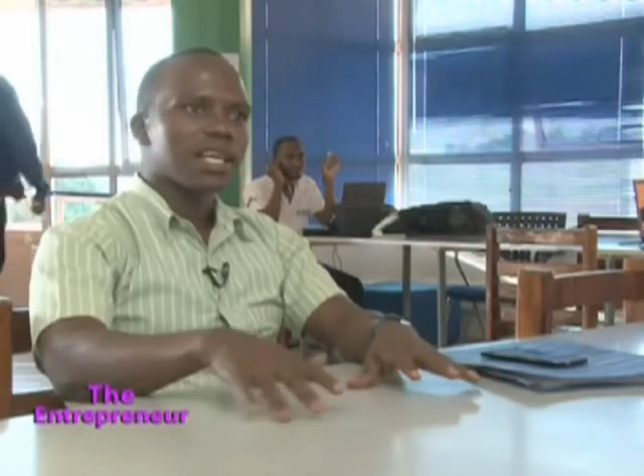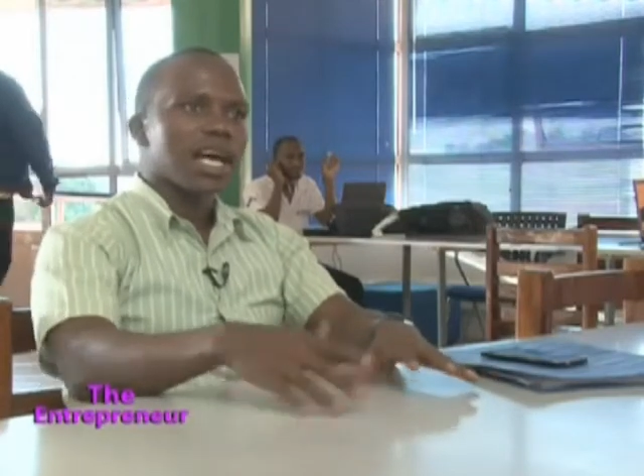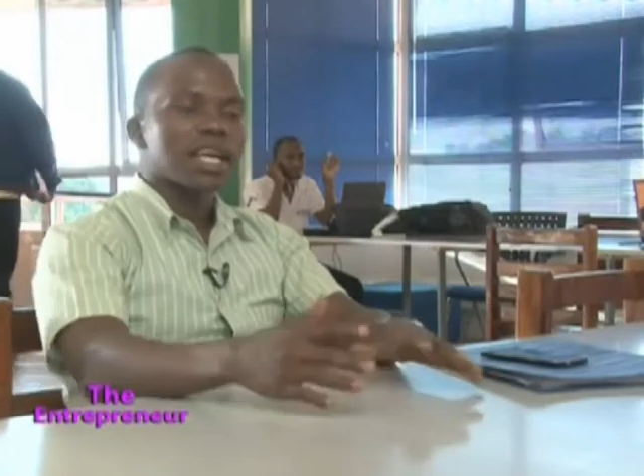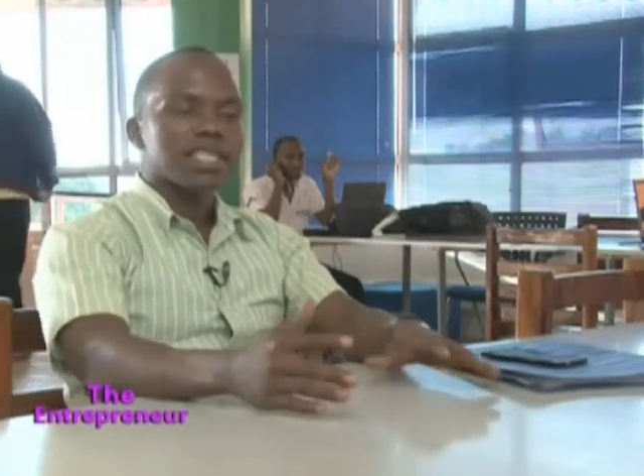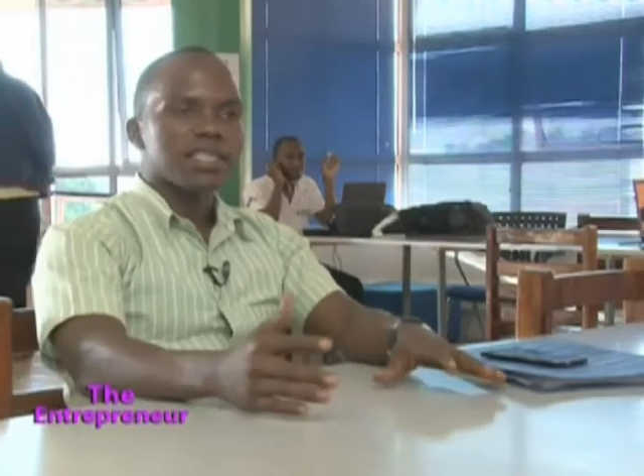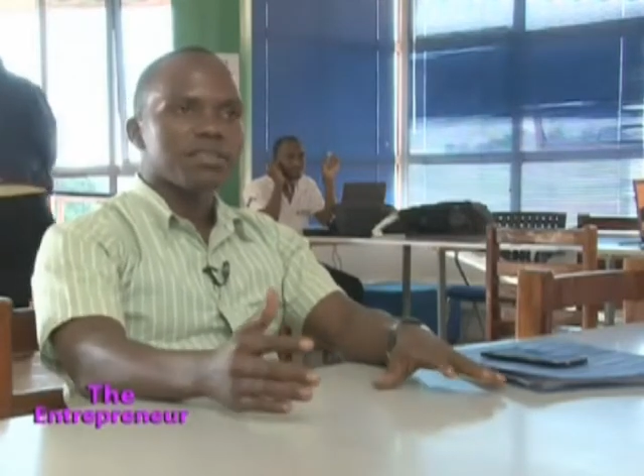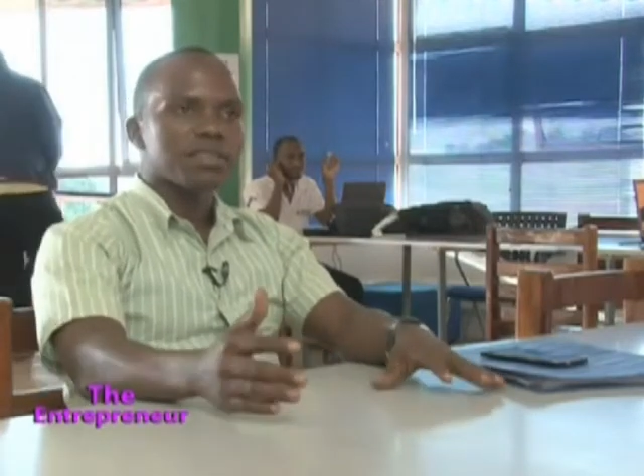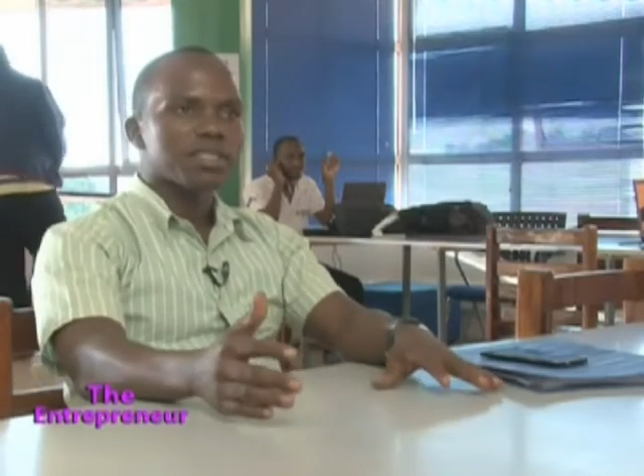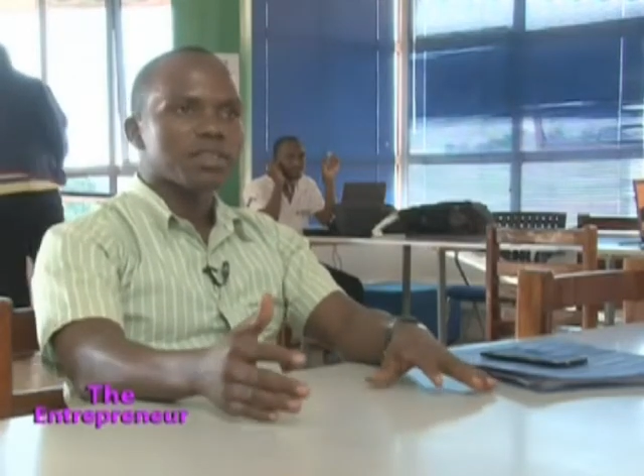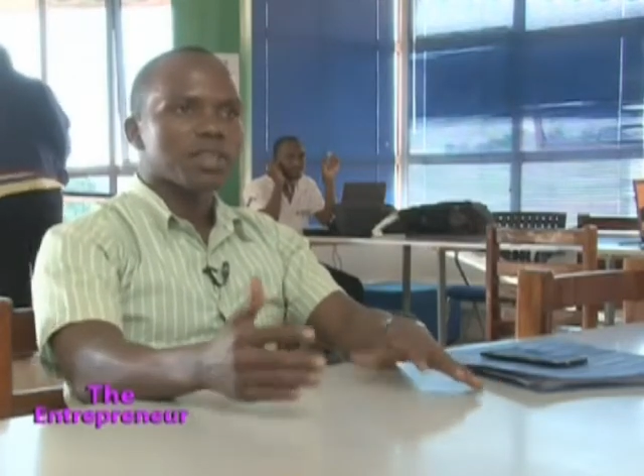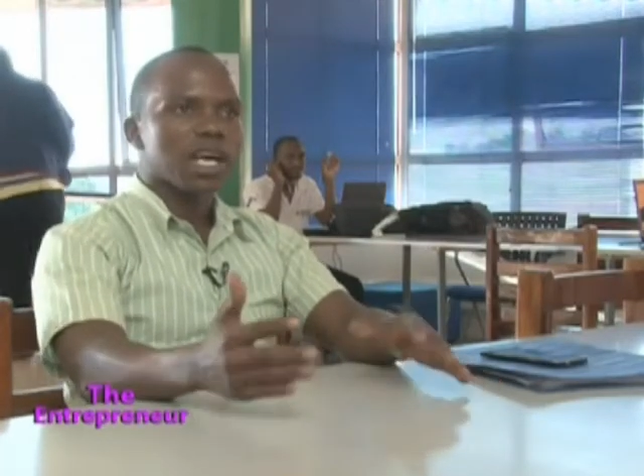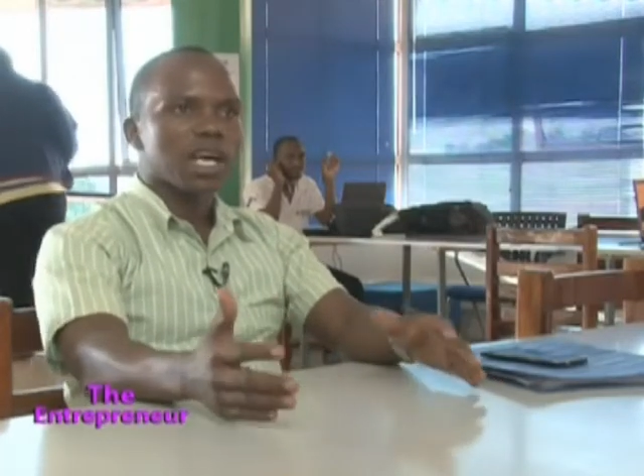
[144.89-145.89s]
activity
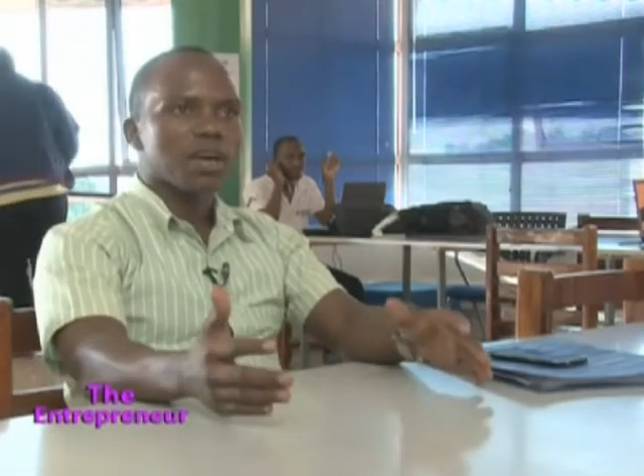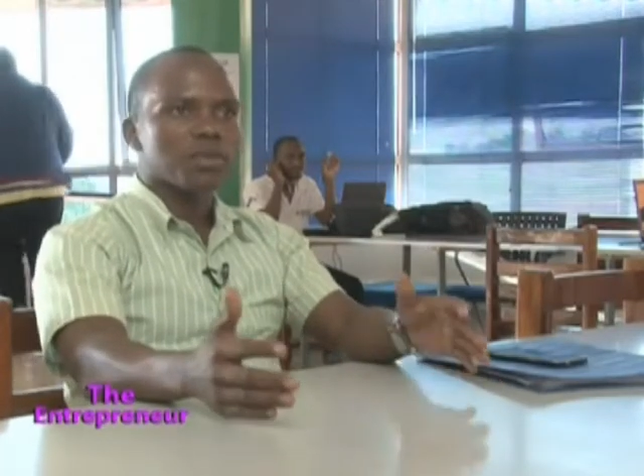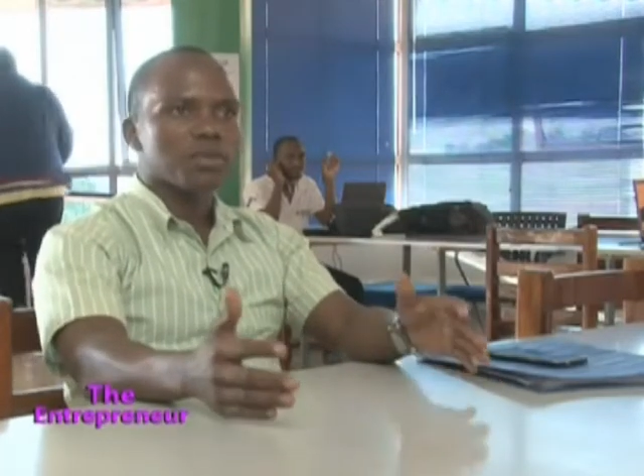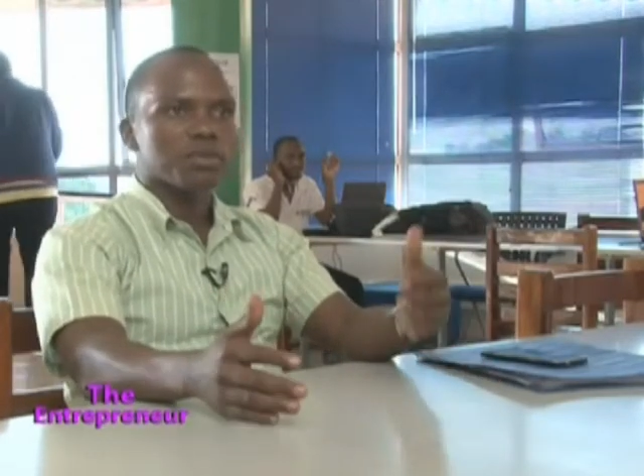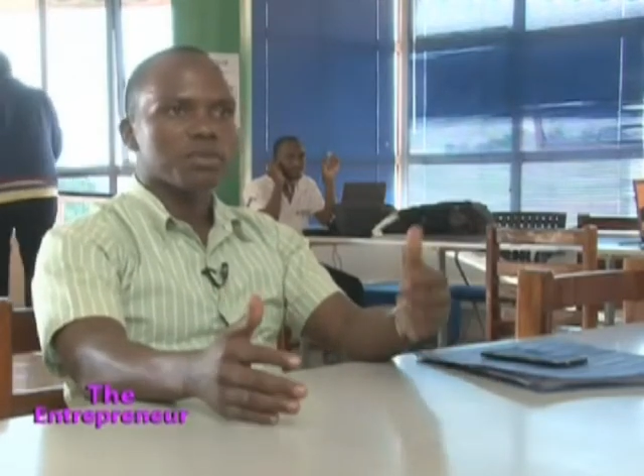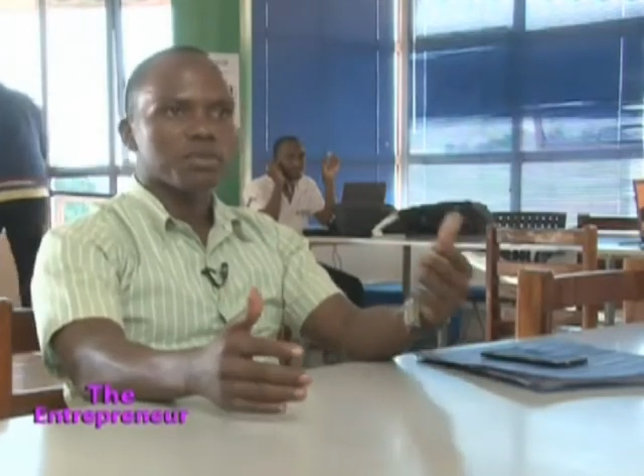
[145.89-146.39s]
on how